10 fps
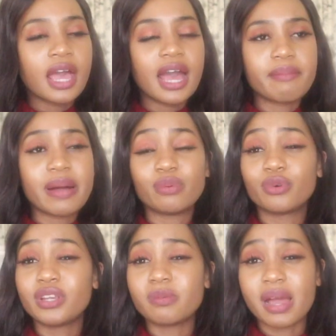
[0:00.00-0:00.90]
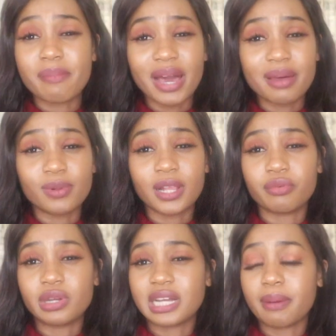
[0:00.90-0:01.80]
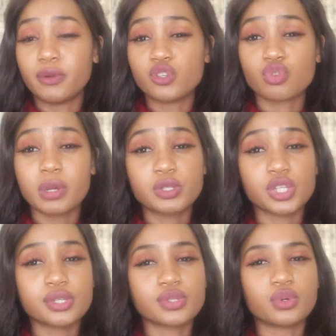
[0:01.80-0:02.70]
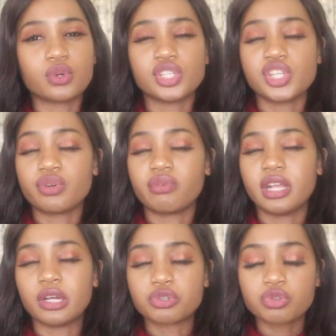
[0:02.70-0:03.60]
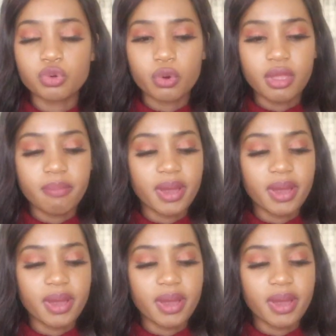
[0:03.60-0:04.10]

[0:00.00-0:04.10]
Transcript: Um, I will read my Bible, I read a couple of scriptures or continue reading a story.